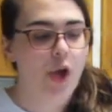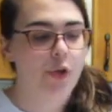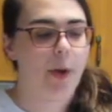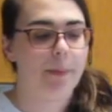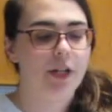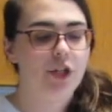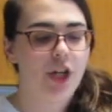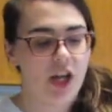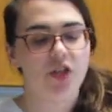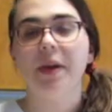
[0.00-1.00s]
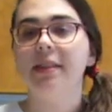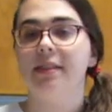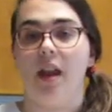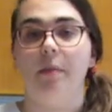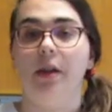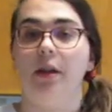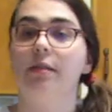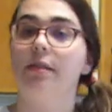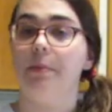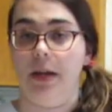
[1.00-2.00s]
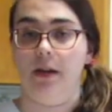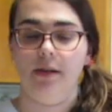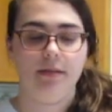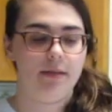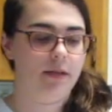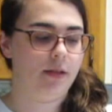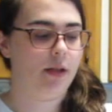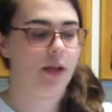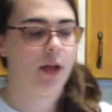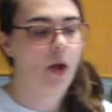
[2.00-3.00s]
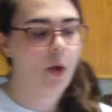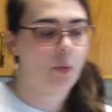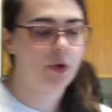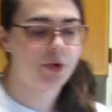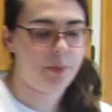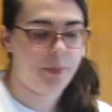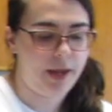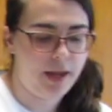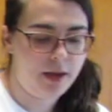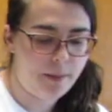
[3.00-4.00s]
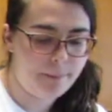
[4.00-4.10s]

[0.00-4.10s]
So I'm going to change my centimeters to meters, which would be